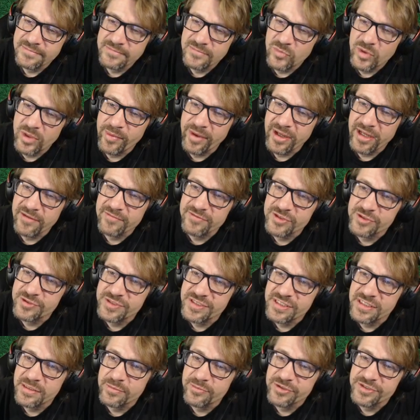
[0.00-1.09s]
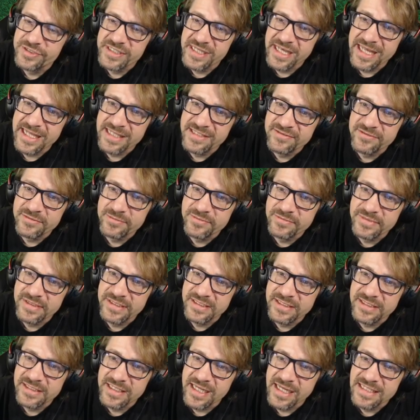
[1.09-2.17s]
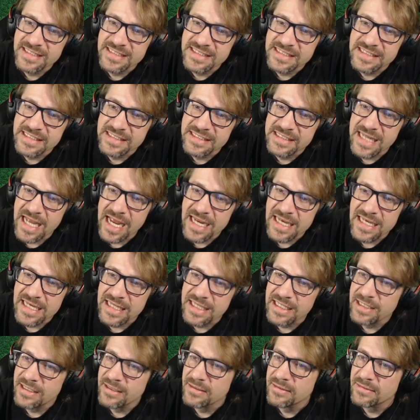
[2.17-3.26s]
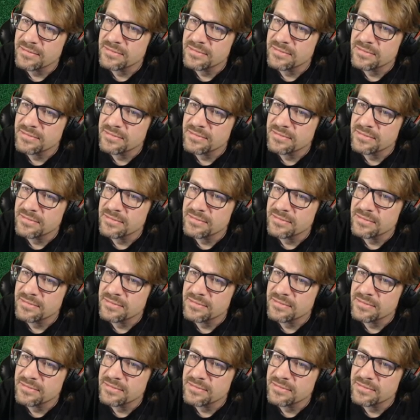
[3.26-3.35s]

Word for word: remake of Josie and the Pussycats from uh, 1990.